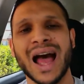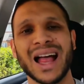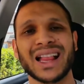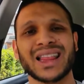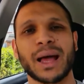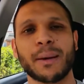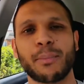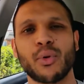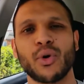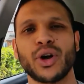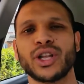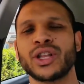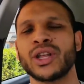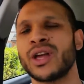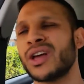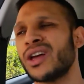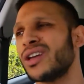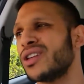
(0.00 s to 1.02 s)
At that
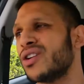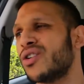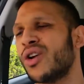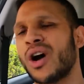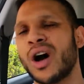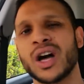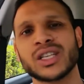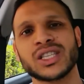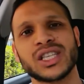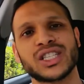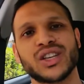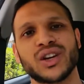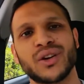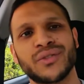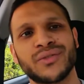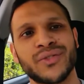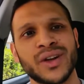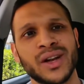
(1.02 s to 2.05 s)
point, you got to ask
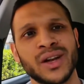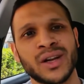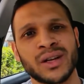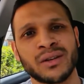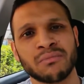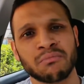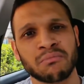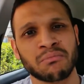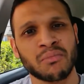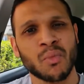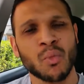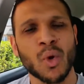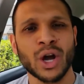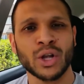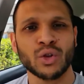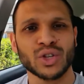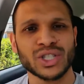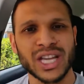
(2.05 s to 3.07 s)
yourself,
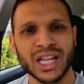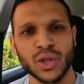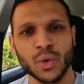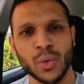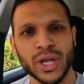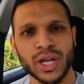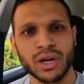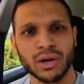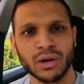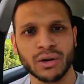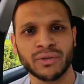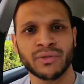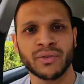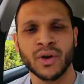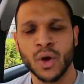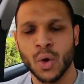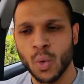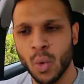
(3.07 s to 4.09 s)
why not take the week
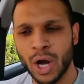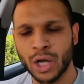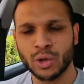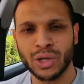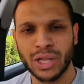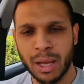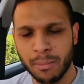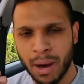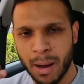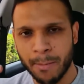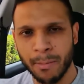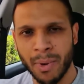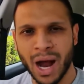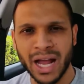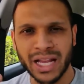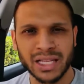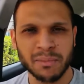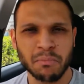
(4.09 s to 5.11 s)
off? Why not let my
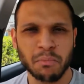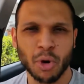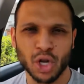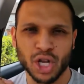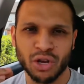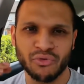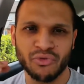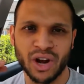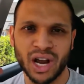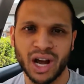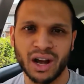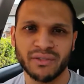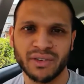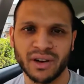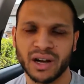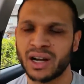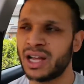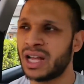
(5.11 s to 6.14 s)
mind and body
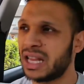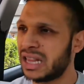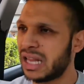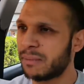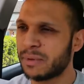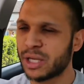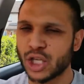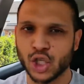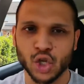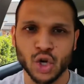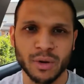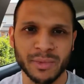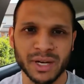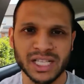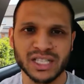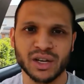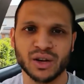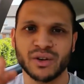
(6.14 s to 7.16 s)
recover? Let me enjoy
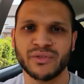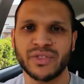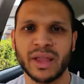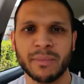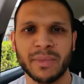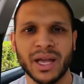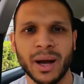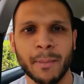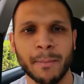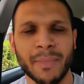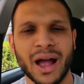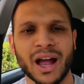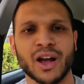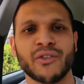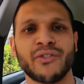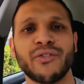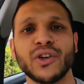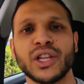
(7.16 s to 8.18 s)
myself, let me come
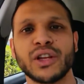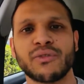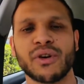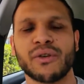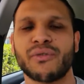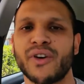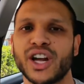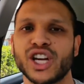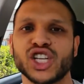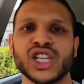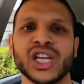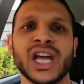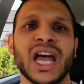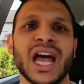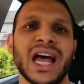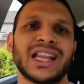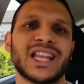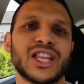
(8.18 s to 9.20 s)
back fully refreshed,
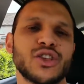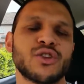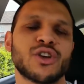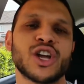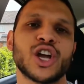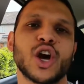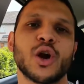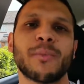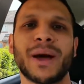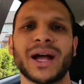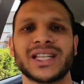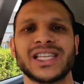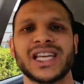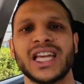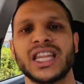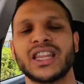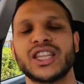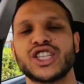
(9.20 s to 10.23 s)
and then you can go back
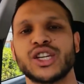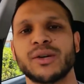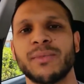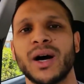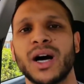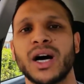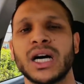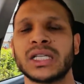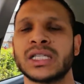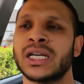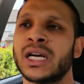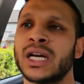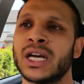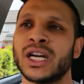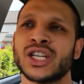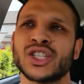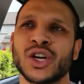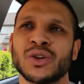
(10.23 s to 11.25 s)
to hitting the gym hard.
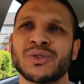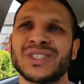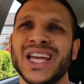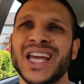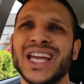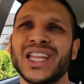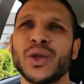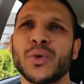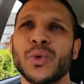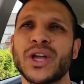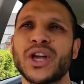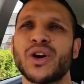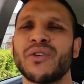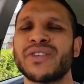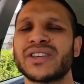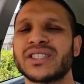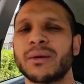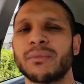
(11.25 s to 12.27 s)
So taking a week
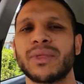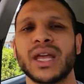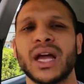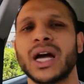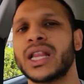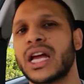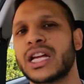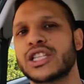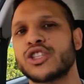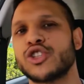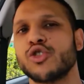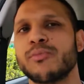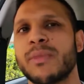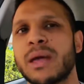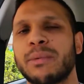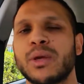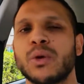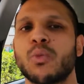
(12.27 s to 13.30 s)
off is something I like to do
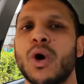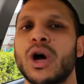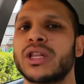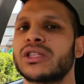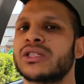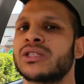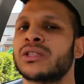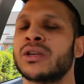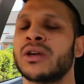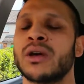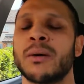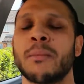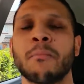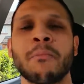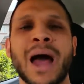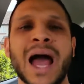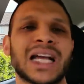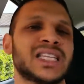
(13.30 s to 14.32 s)
maybe once,
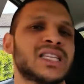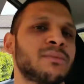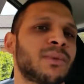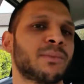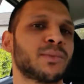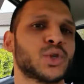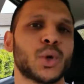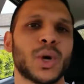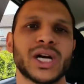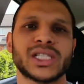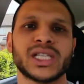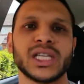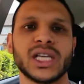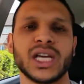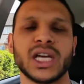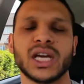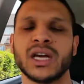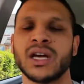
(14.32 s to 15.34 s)
maximum twice a
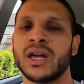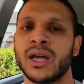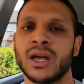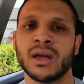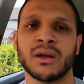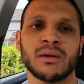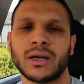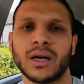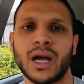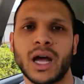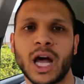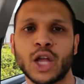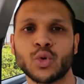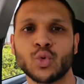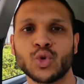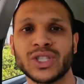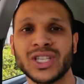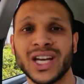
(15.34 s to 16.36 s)
year.
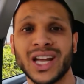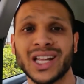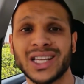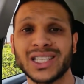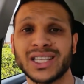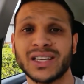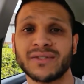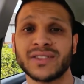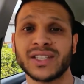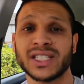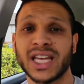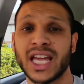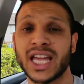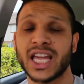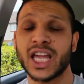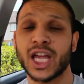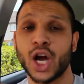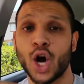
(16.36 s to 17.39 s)
An alternative to
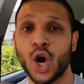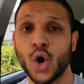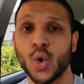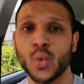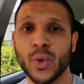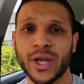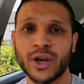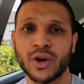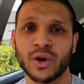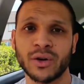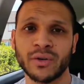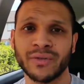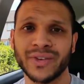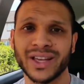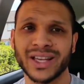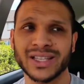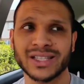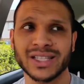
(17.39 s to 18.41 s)
taking a whole week
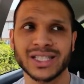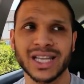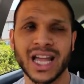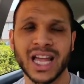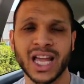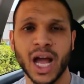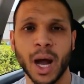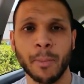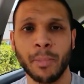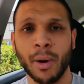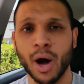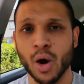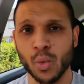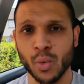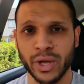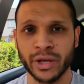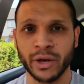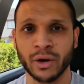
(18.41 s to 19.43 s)
off is to take a
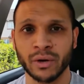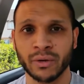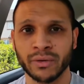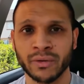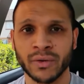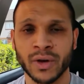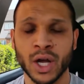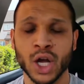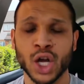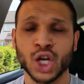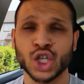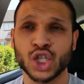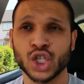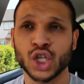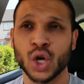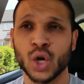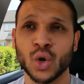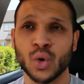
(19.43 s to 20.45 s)
part week off.
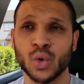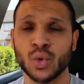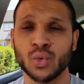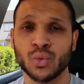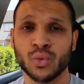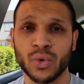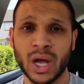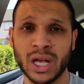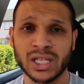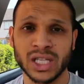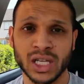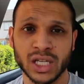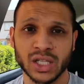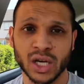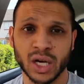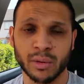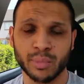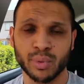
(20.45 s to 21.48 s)
So as an
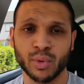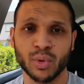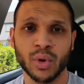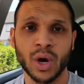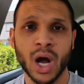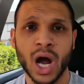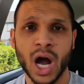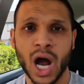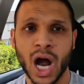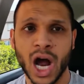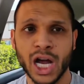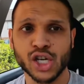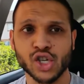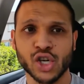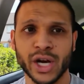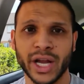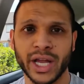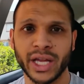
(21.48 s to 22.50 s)
example, I
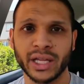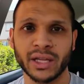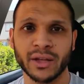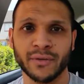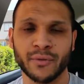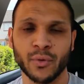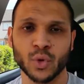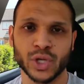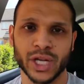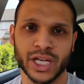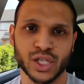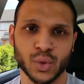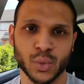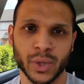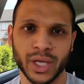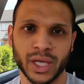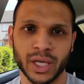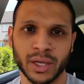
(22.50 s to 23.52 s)
train 4 days
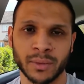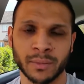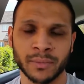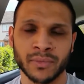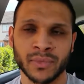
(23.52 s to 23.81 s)
a week.